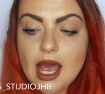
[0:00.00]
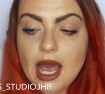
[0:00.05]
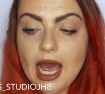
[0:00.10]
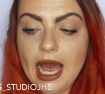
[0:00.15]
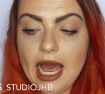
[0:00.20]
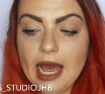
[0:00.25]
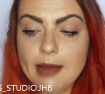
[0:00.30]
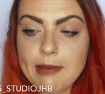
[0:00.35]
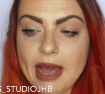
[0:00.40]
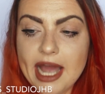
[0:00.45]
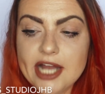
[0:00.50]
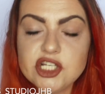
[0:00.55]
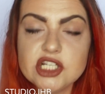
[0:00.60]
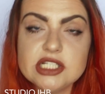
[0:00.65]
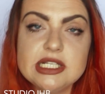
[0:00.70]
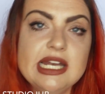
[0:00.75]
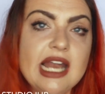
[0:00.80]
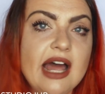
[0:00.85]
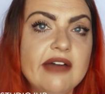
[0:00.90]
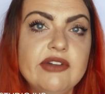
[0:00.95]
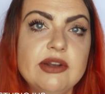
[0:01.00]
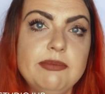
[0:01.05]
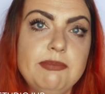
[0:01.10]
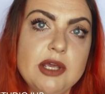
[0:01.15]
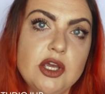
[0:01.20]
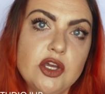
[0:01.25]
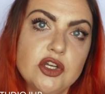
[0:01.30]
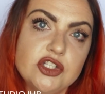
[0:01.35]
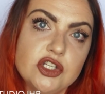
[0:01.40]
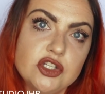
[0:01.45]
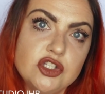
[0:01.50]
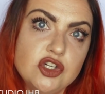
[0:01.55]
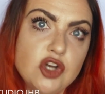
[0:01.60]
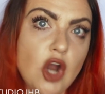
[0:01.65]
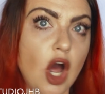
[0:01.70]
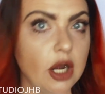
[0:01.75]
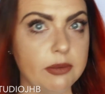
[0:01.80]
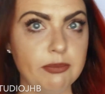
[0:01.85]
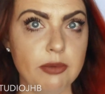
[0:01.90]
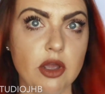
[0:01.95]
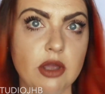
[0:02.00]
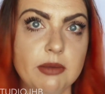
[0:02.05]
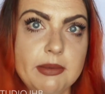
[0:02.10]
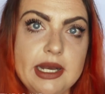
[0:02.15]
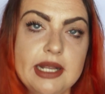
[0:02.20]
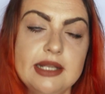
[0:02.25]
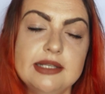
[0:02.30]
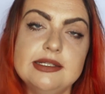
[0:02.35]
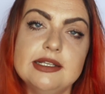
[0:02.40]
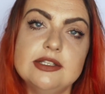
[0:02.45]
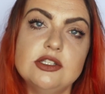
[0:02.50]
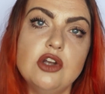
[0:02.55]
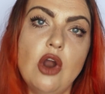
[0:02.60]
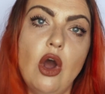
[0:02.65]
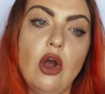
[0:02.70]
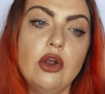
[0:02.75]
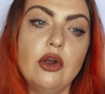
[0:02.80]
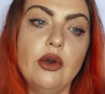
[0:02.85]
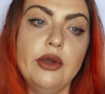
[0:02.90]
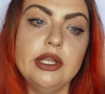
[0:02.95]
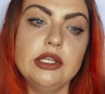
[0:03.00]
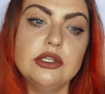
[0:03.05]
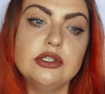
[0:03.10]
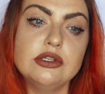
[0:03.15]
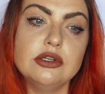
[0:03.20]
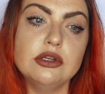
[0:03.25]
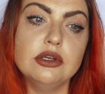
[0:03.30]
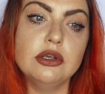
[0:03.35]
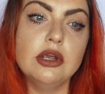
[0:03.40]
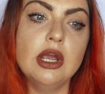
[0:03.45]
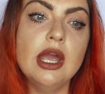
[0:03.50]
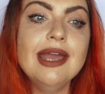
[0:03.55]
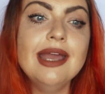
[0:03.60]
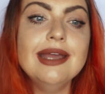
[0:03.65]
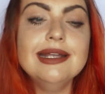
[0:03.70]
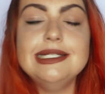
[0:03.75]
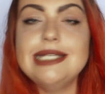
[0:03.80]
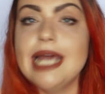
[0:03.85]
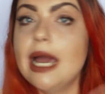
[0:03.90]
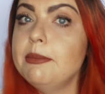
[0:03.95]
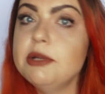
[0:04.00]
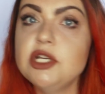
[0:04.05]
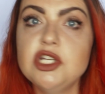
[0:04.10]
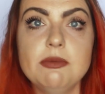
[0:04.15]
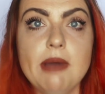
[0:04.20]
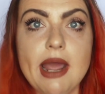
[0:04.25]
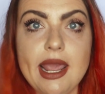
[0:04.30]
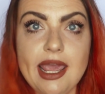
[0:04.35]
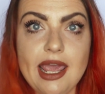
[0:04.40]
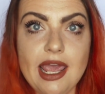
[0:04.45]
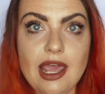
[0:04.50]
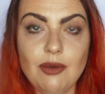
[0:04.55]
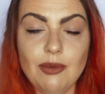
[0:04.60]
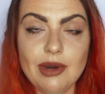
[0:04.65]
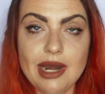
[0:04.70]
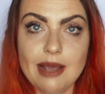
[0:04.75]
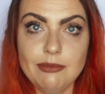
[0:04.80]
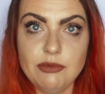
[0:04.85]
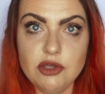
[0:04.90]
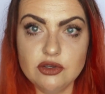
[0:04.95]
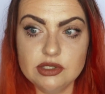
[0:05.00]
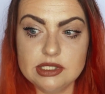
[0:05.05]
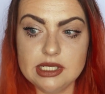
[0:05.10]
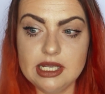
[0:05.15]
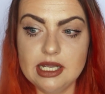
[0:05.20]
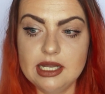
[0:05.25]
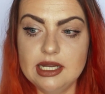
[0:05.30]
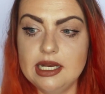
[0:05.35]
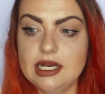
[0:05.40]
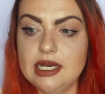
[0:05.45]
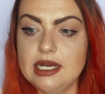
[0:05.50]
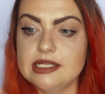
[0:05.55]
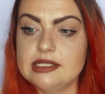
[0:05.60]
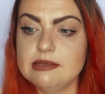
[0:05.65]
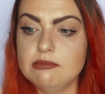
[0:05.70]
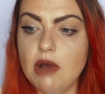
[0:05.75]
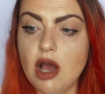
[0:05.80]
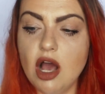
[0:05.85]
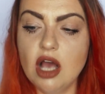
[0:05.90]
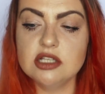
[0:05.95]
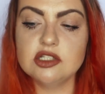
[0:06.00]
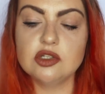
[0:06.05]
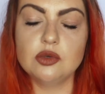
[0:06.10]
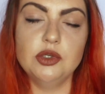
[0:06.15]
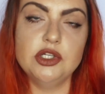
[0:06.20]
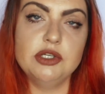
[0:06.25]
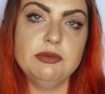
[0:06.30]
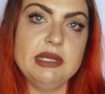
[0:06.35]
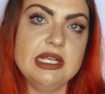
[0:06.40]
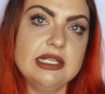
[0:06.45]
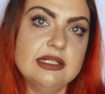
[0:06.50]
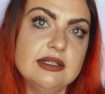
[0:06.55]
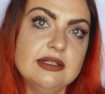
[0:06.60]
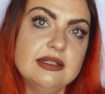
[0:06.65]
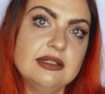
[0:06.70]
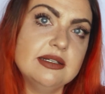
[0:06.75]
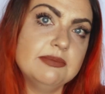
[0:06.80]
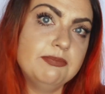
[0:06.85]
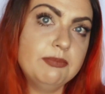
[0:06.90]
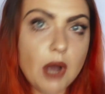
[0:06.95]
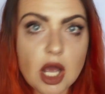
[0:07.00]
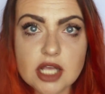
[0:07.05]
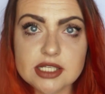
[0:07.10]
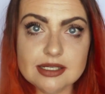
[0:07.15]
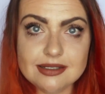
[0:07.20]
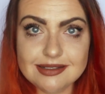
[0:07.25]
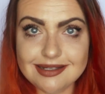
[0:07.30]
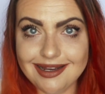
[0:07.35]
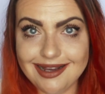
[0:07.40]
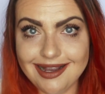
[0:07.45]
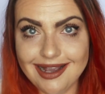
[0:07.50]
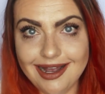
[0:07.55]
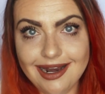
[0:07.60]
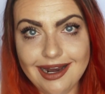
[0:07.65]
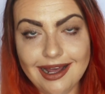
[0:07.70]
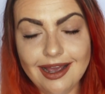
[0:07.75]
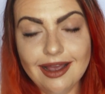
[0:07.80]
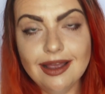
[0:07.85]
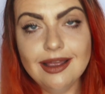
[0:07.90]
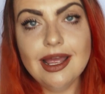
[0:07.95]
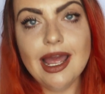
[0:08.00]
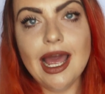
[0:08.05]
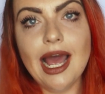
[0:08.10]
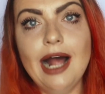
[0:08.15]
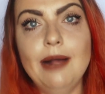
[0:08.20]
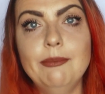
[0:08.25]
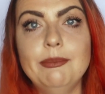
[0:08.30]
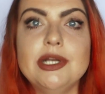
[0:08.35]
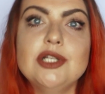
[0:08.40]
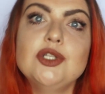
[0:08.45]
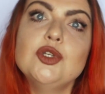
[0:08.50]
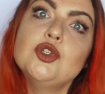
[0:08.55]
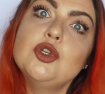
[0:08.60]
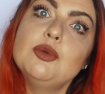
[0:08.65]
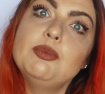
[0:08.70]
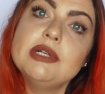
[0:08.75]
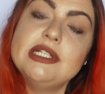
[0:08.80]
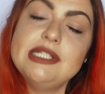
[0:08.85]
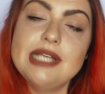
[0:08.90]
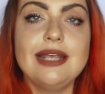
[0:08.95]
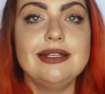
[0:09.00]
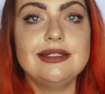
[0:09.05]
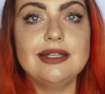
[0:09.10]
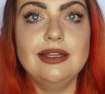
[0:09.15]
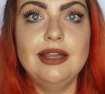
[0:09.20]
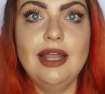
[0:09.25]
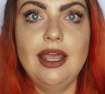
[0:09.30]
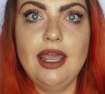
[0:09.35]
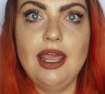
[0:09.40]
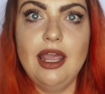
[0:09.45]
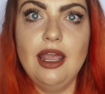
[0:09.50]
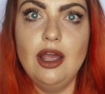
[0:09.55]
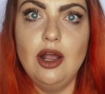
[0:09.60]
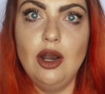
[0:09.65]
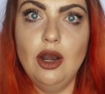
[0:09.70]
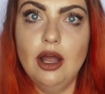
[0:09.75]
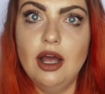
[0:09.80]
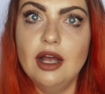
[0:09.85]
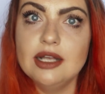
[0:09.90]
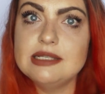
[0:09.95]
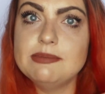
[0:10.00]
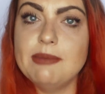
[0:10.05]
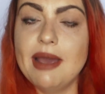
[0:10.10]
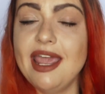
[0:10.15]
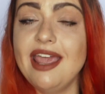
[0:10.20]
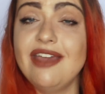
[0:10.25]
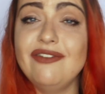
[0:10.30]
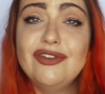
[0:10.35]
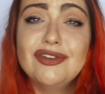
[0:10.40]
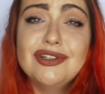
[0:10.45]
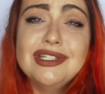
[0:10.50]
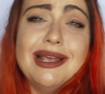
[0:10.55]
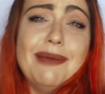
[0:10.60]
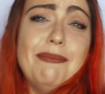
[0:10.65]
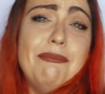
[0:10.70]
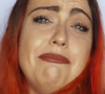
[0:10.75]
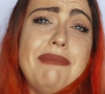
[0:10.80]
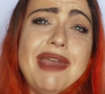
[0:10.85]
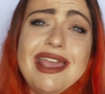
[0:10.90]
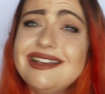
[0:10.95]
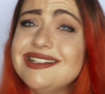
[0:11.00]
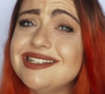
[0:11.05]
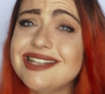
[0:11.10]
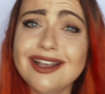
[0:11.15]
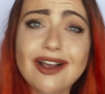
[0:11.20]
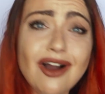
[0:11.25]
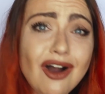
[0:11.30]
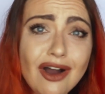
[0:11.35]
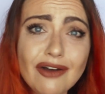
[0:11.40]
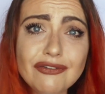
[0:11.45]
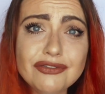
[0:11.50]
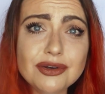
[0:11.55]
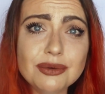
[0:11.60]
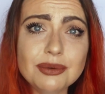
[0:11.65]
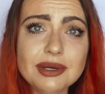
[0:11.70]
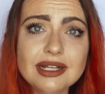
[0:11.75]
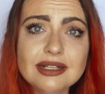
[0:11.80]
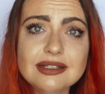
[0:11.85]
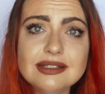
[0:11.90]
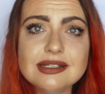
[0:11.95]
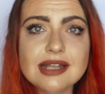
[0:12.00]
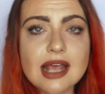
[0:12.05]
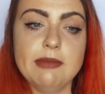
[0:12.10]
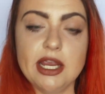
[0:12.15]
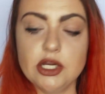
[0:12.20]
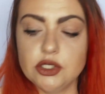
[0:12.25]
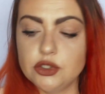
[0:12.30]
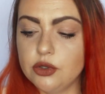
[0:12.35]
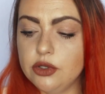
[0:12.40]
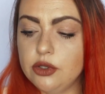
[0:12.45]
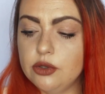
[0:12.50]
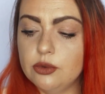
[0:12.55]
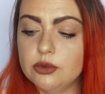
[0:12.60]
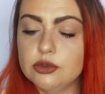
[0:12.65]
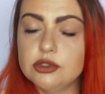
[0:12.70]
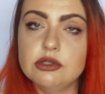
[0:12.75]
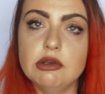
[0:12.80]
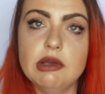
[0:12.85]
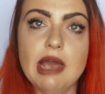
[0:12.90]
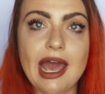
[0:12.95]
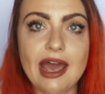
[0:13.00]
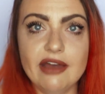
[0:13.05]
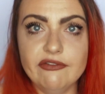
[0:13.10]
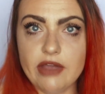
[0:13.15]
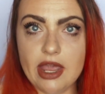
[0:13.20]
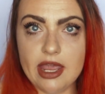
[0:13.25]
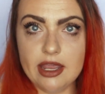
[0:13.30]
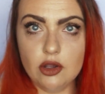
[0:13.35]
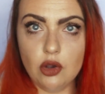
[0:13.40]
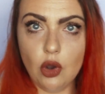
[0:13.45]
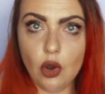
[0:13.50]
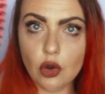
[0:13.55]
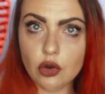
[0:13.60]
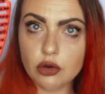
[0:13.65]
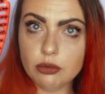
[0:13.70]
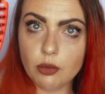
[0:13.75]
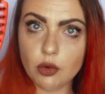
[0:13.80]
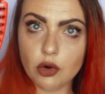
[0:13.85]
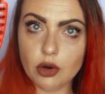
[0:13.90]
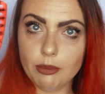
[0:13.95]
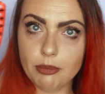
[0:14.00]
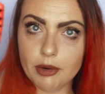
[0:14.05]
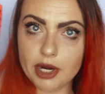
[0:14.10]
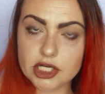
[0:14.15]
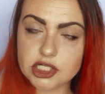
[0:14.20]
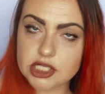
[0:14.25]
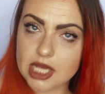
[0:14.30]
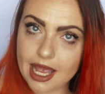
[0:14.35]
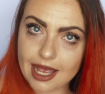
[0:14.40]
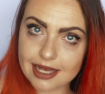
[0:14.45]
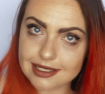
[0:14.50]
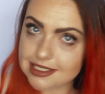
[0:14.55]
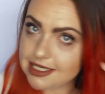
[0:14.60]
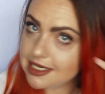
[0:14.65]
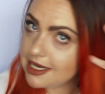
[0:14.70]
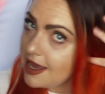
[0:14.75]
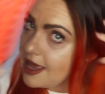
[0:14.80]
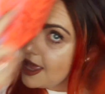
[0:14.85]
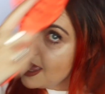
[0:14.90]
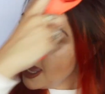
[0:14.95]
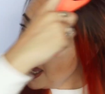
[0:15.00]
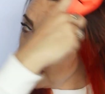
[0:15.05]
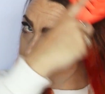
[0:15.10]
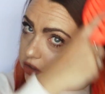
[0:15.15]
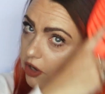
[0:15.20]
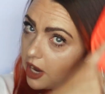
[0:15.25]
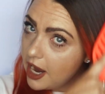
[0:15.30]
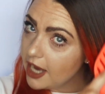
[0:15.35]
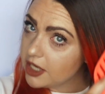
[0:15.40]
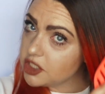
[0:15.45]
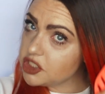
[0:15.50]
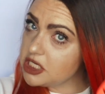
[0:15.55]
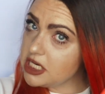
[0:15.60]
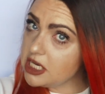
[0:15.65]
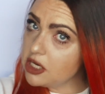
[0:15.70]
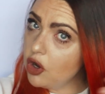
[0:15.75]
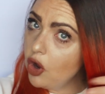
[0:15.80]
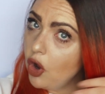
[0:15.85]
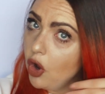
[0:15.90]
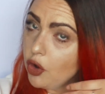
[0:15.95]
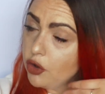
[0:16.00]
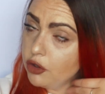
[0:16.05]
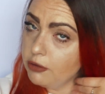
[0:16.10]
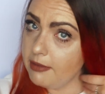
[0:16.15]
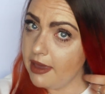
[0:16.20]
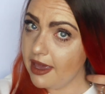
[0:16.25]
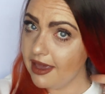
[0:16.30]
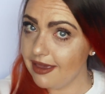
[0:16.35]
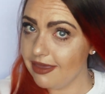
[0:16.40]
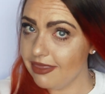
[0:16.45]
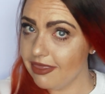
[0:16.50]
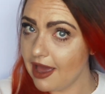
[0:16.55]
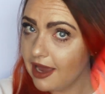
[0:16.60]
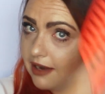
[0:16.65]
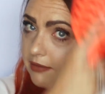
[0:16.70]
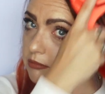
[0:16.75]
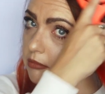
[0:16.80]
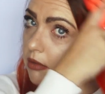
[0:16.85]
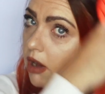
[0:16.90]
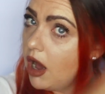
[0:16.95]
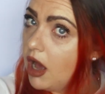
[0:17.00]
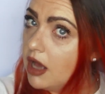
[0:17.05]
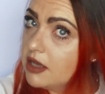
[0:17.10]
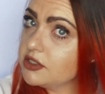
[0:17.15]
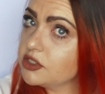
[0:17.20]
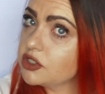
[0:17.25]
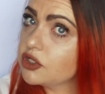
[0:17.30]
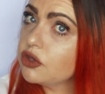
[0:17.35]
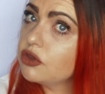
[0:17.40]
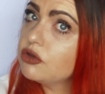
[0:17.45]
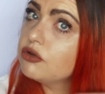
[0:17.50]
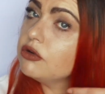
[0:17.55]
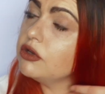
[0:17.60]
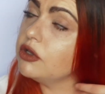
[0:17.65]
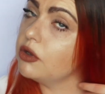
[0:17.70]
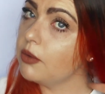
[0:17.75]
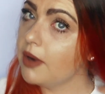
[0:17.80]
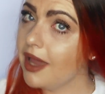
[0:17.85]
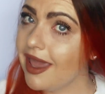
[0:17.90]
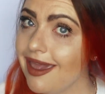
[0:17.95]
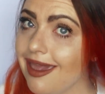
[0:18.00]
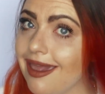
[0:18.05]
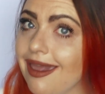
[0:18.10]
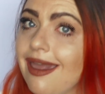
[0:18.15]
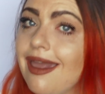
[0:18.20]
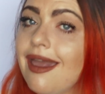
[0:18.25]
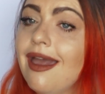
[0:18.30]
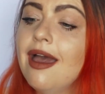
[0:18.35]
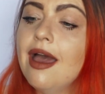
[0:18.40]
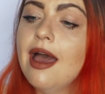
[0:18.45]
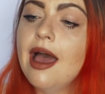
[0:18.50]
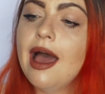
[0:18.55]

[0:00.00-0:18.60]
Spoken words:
I just love it because it's not permanent. It's not going to damage my hair when I'm using it. It is a mask, which means it's depositing color, but it's also protecting the hair a lot. My hair feels amazing afterwards. Make sure you also have a comb or a brush handy and you're actually combing that mask through your hair.